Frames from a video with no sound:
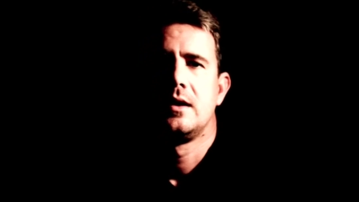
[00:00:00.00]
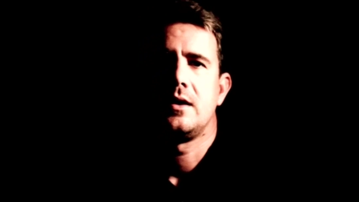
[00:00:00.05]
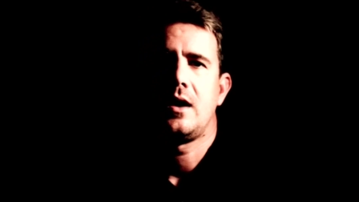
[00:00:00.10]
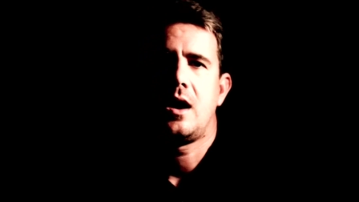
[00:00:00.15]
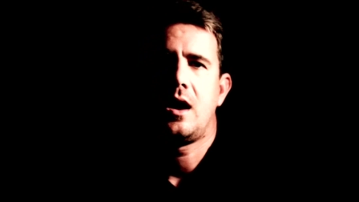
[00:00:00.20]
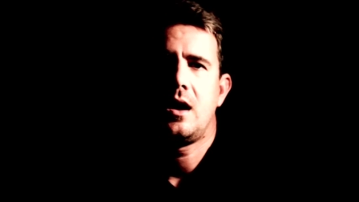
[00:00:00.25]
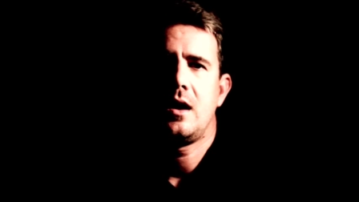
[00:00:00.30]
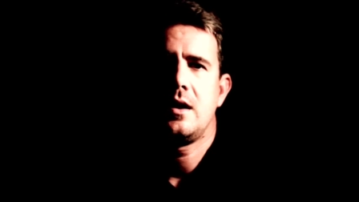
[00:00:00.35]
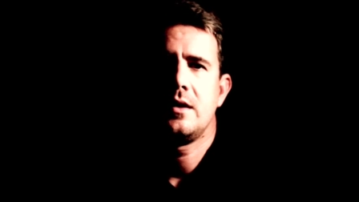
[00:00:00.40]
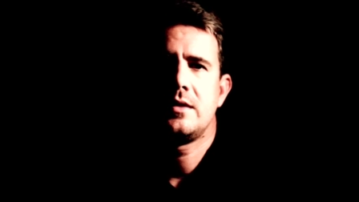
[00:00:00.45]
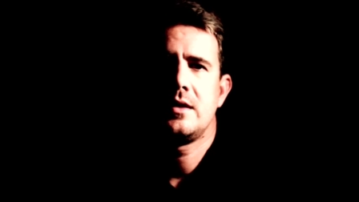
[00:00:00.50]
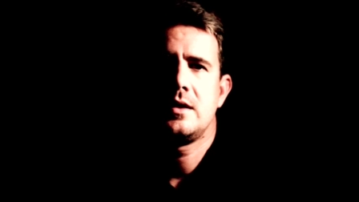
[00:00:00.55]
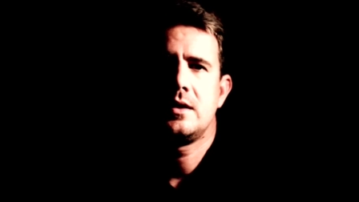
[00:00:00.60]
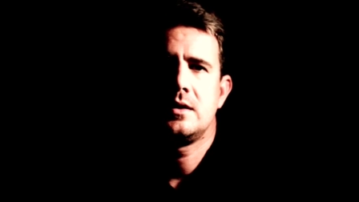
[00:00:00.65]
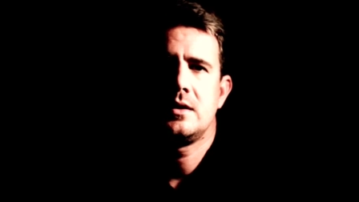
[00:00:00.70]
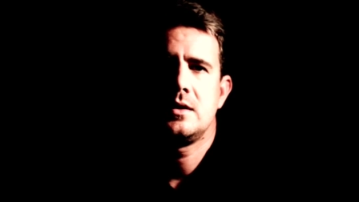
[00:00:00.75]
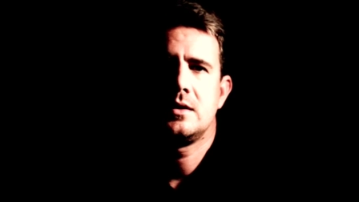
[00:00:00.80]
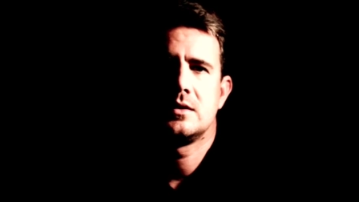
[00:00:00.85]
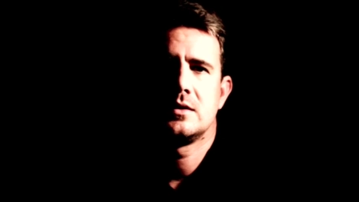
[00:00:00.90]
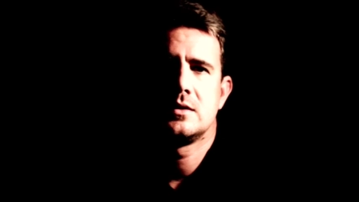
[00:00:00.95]

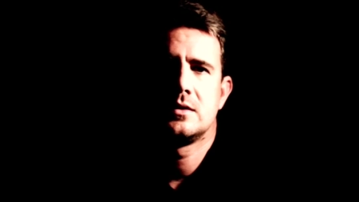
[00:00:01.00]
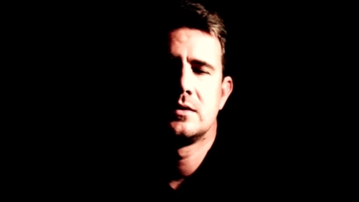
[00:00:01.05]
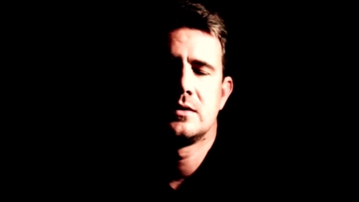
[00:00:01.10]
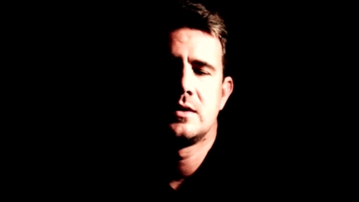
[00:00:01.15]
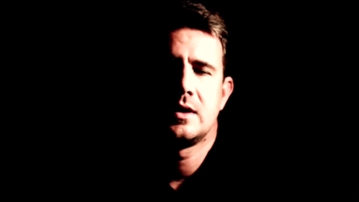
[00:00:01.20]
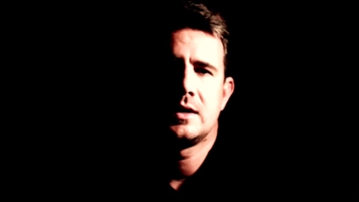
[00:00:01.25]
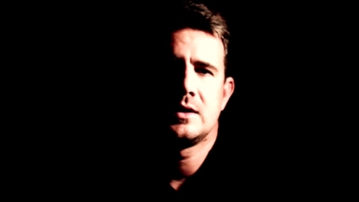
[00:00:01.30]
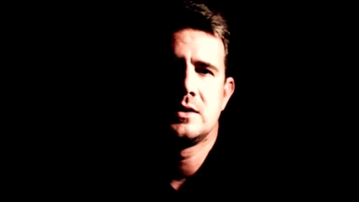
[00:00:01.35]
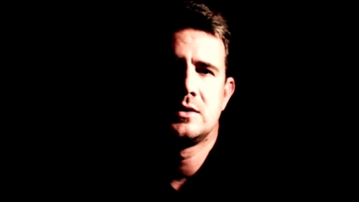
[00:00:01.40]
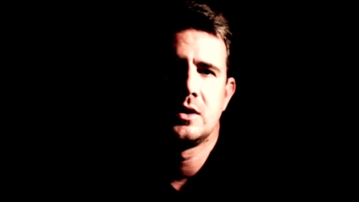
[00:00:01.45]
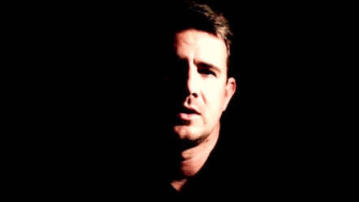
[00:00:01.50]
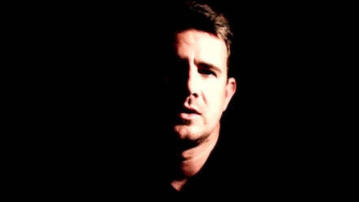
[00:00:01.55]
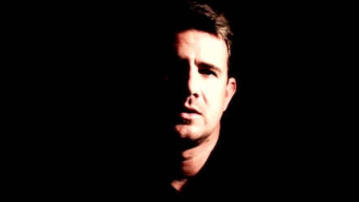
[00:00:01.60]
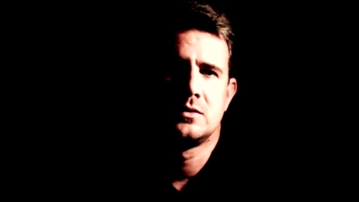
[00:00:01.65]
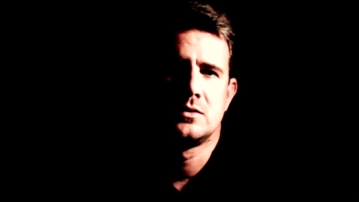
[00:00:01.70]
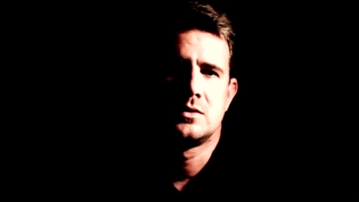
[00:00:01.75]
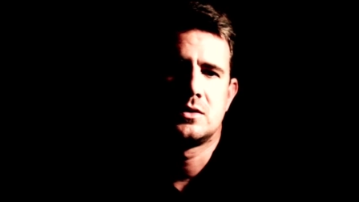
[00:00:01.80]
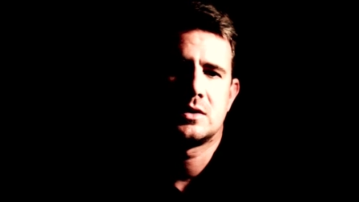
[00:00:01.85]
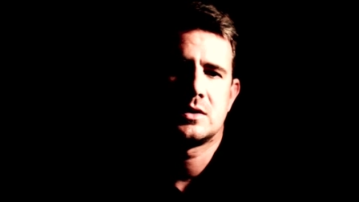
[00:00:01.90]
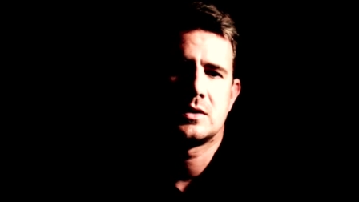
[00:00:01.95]
Either they
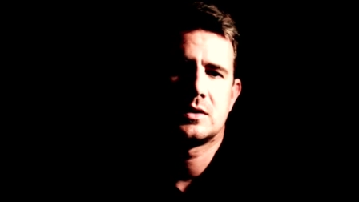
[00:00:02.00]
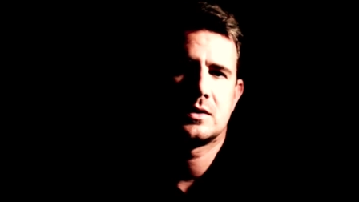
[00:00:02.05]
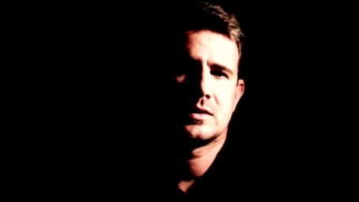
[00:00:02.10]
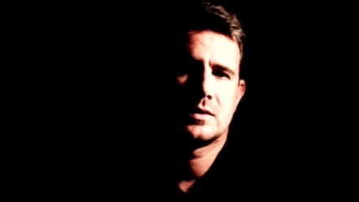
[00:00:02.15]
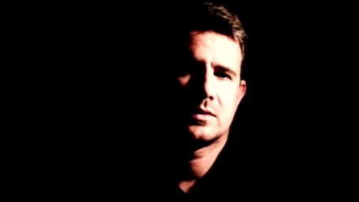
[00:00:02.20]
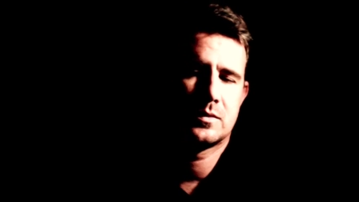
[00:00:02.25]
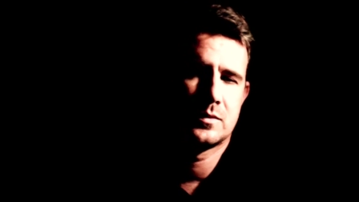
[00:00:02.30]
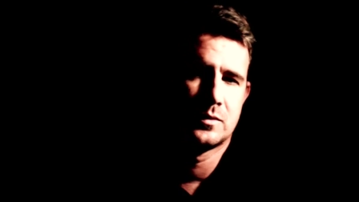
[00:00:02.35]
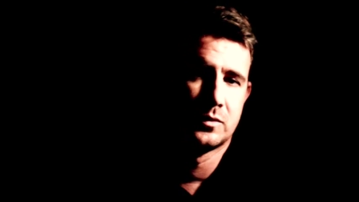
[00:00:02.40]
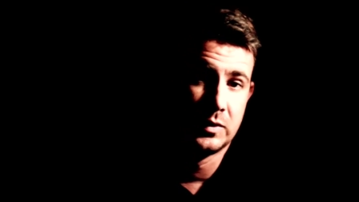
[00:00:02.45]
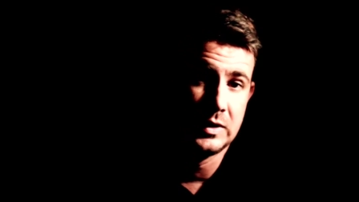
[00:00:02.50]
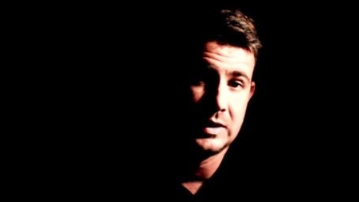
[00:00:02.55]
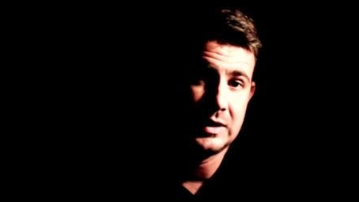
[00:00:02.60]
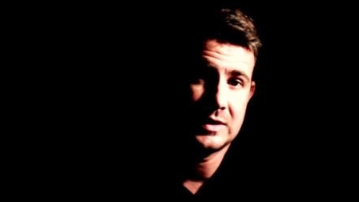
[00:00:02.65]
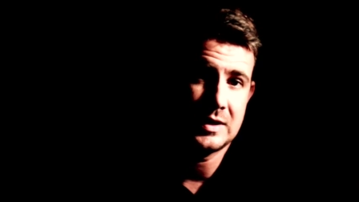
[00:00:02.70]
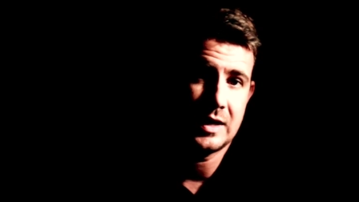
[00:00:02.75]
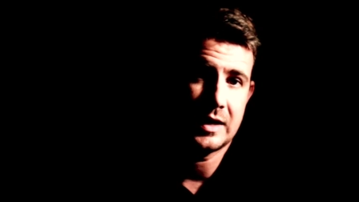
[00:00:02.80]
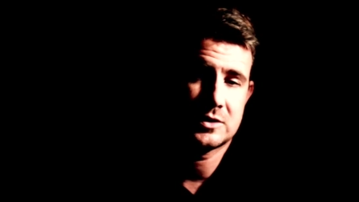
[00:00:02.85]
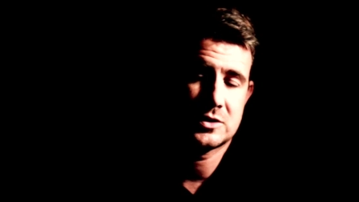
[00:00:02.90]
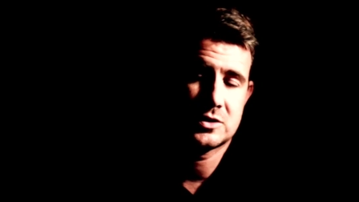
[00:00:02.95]
don't
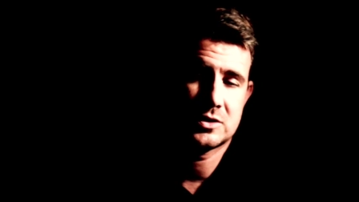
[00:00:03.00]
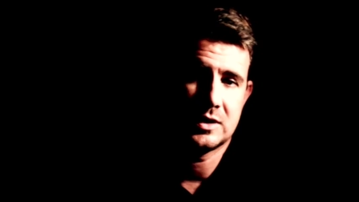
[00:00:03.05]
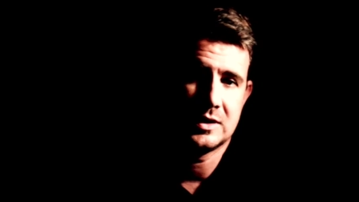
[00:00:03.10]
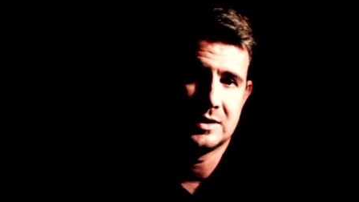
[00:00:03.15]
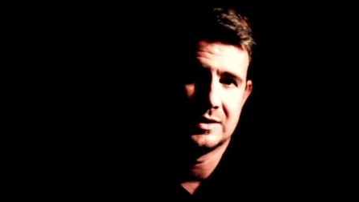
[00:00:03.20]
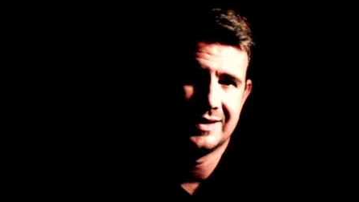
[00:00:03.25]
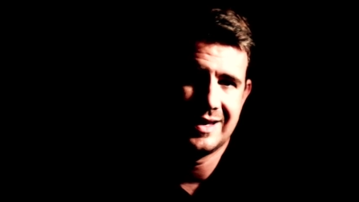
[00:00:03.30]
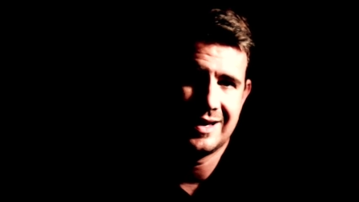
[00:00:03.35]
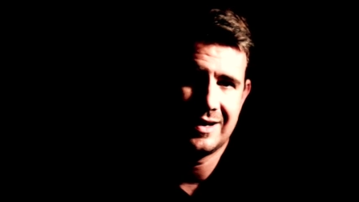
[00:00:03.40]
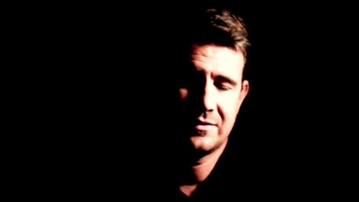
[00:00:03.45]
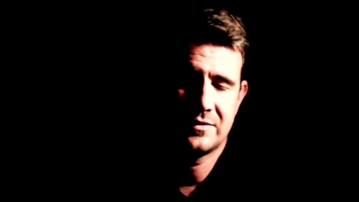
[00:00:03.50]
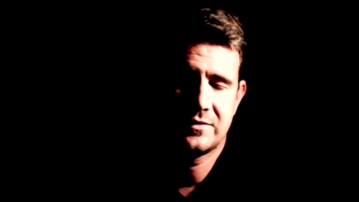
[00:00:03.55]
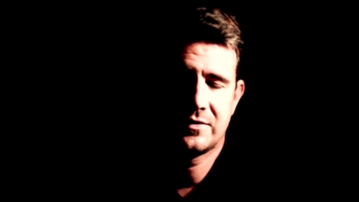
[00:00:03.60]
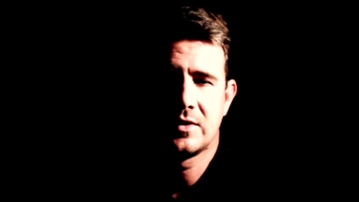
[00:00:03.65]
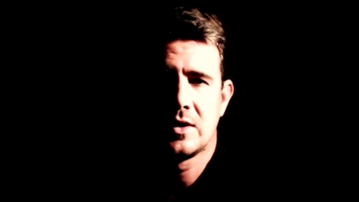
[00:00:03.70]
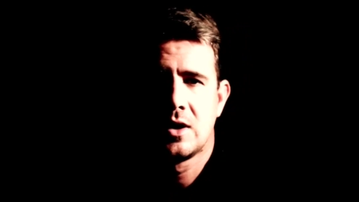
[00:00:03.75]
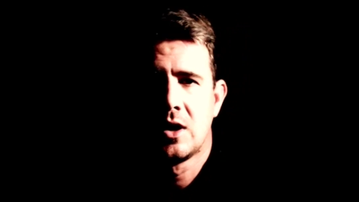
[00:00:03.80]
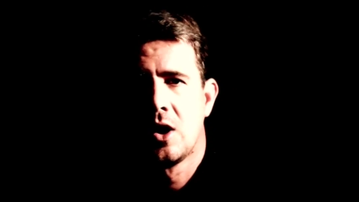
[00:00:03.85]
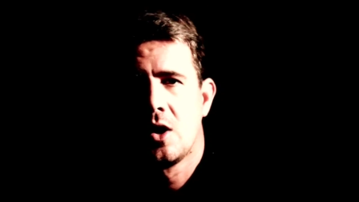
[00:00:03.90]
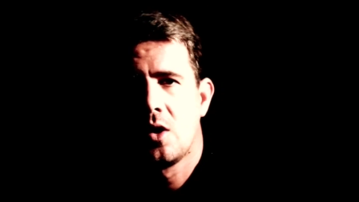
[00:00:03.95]
retouch enough,
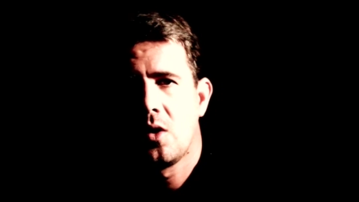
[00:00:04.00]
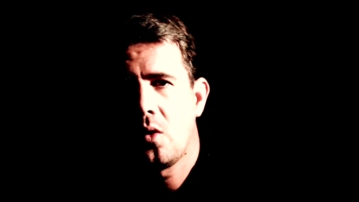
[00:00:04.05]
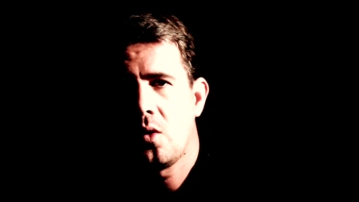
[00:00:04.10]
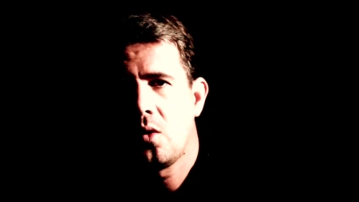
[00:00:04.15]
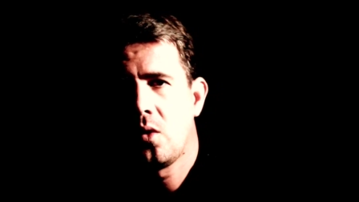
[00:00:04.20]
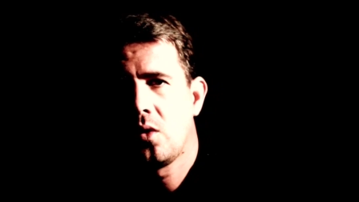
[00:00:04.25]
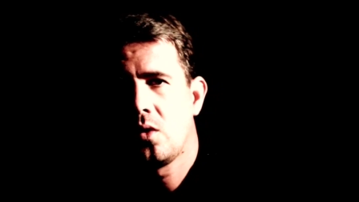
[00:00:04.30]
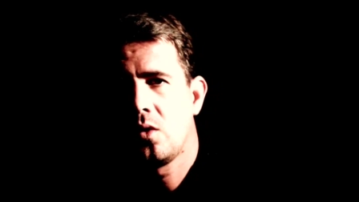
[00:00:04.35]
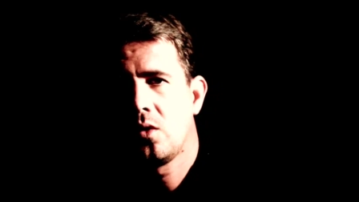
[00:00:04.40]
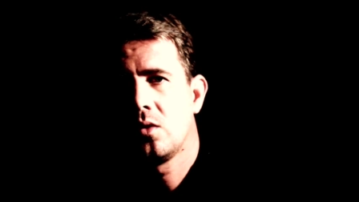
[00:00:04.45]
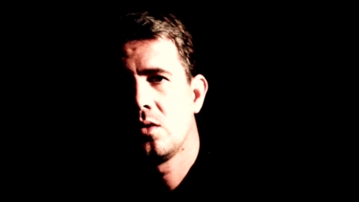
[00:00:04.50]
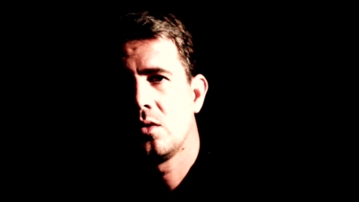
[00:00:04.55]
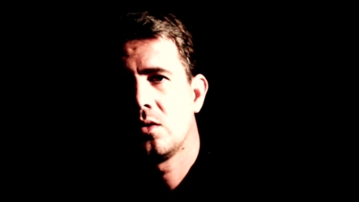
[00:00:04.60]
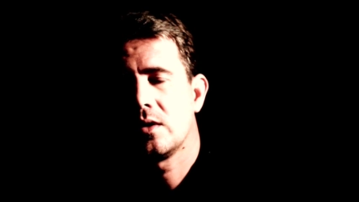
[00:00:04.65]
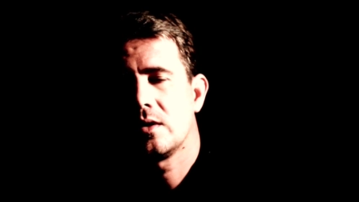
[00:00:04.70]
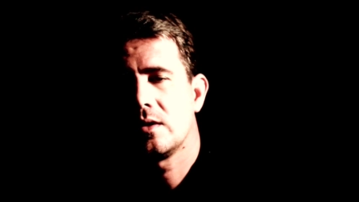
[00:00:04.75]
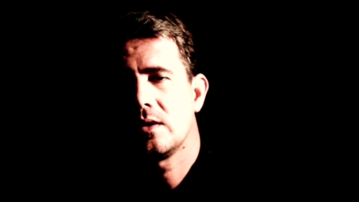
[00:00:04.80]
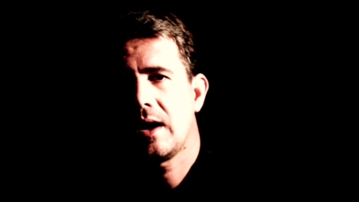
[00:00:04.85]
or